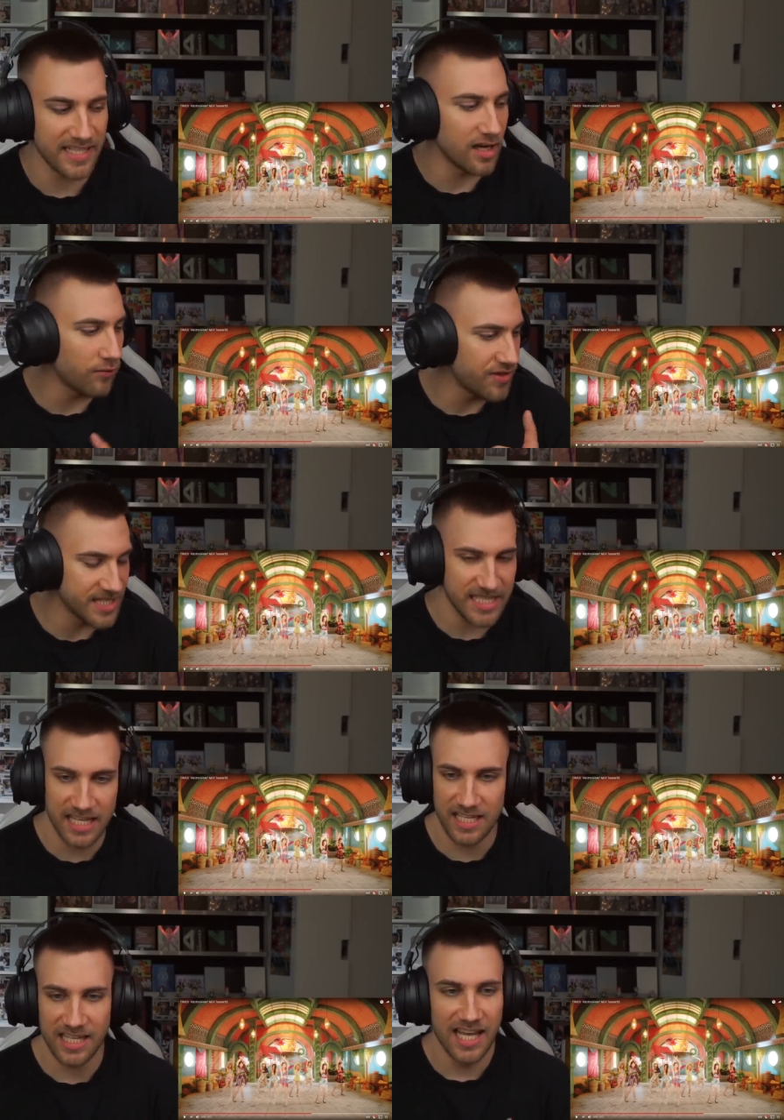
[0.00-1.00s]
I love the
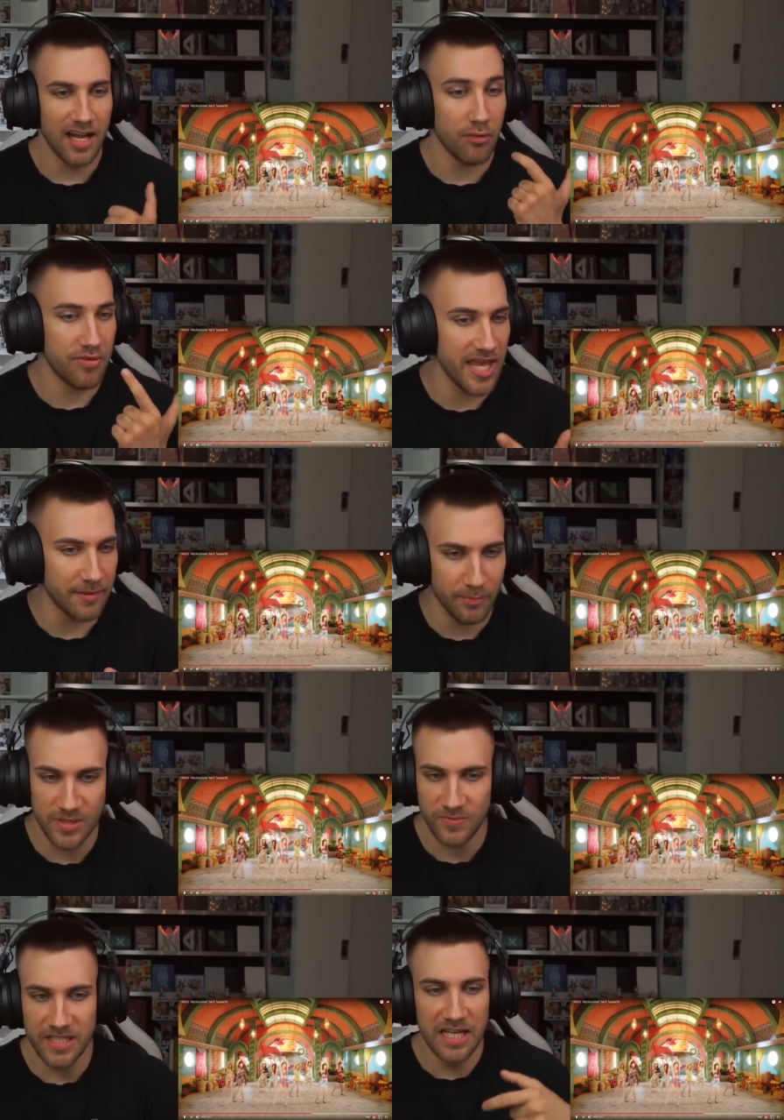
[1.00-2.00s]
setting, I love the
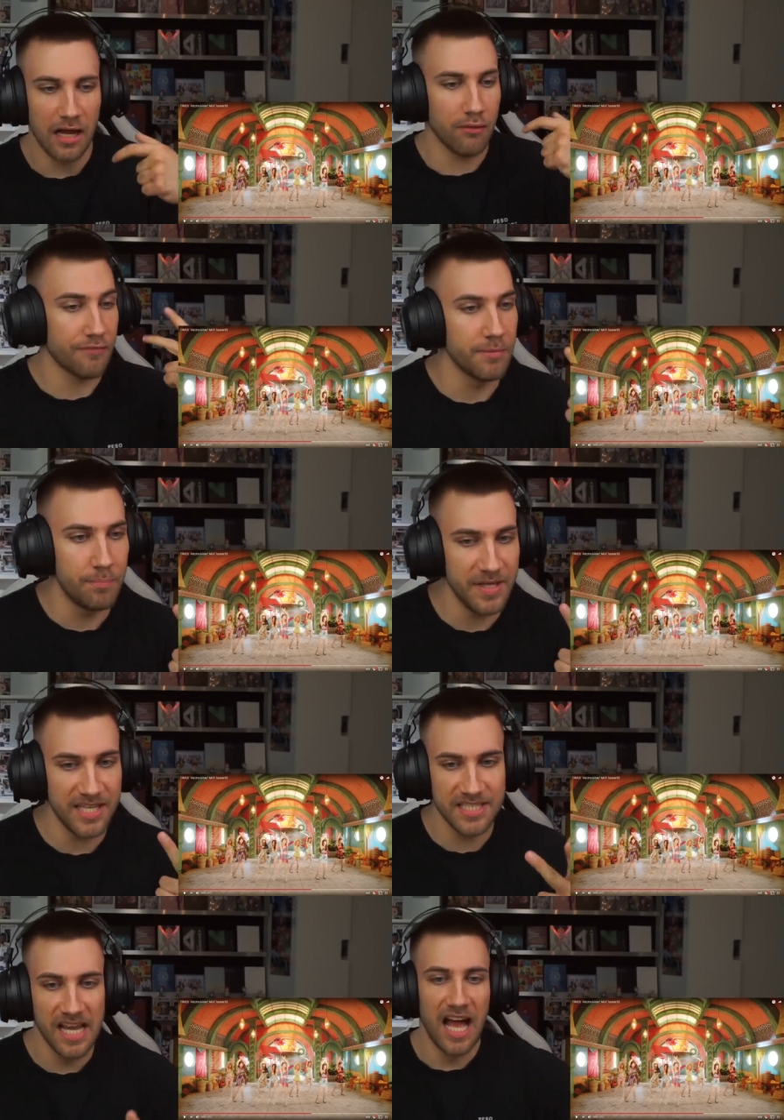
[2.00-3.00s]
atmosphere, I love the
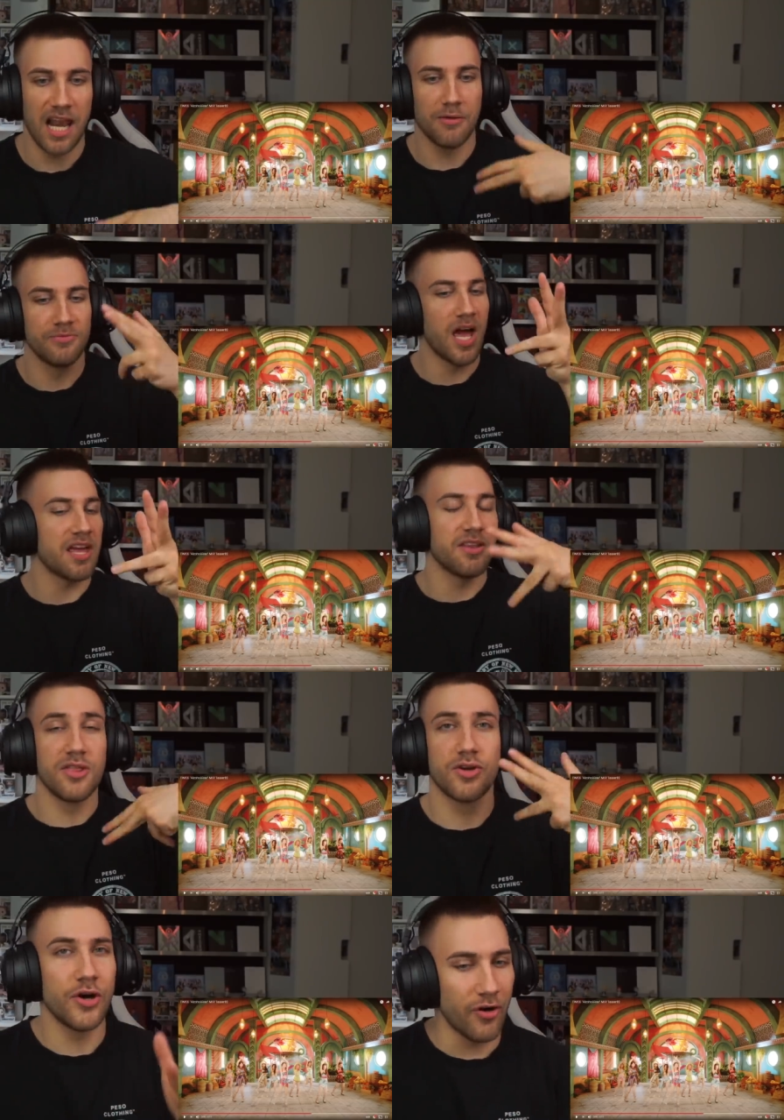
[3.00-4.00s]
beat, I love Nayeon and the
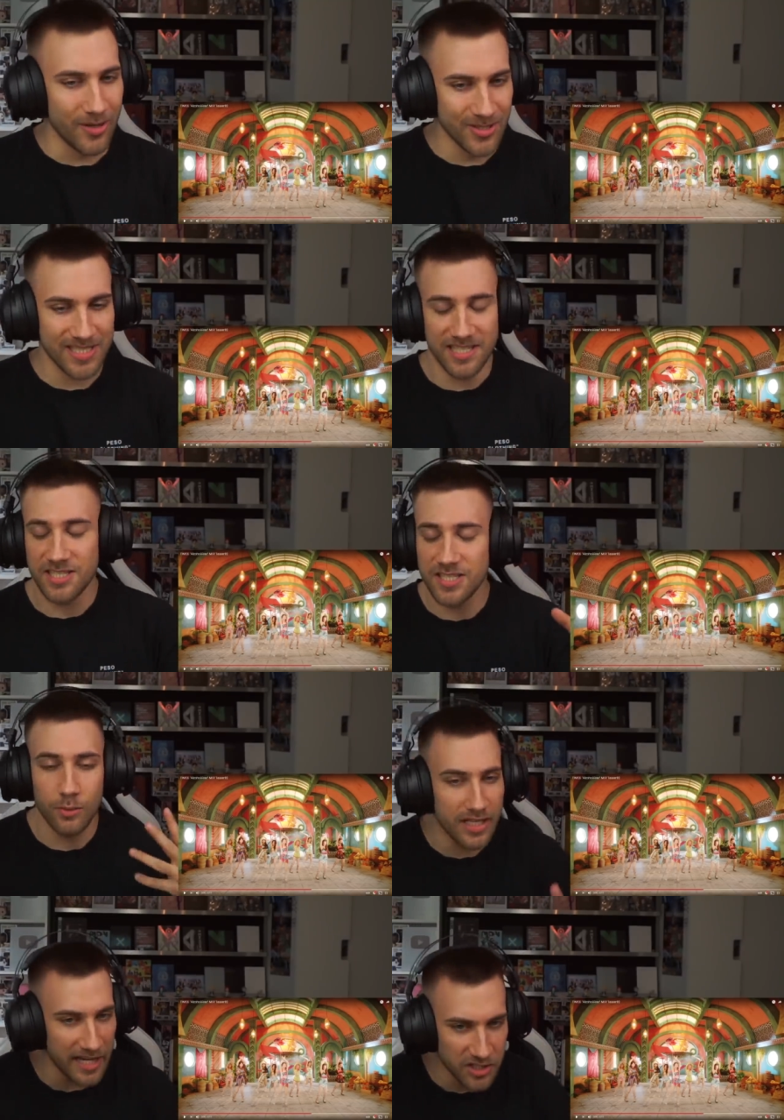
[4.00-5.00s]
chorus, it is so
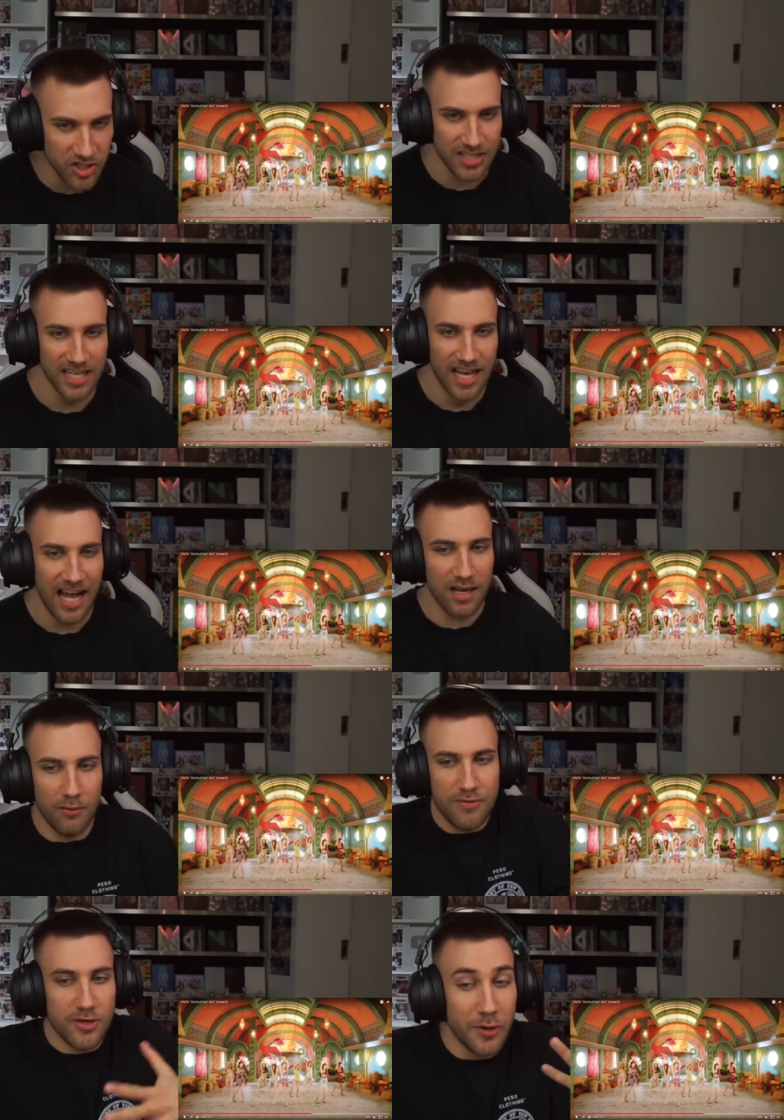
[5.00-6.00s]
catchy, I
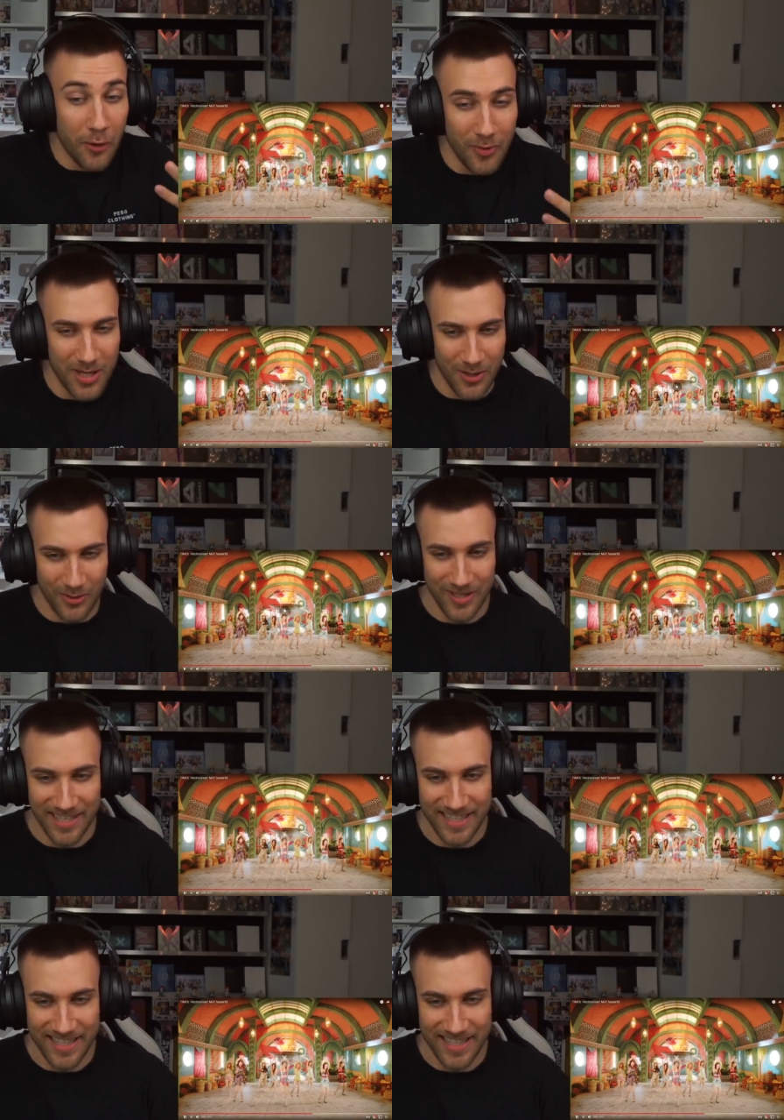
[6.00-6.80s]
love the choreo.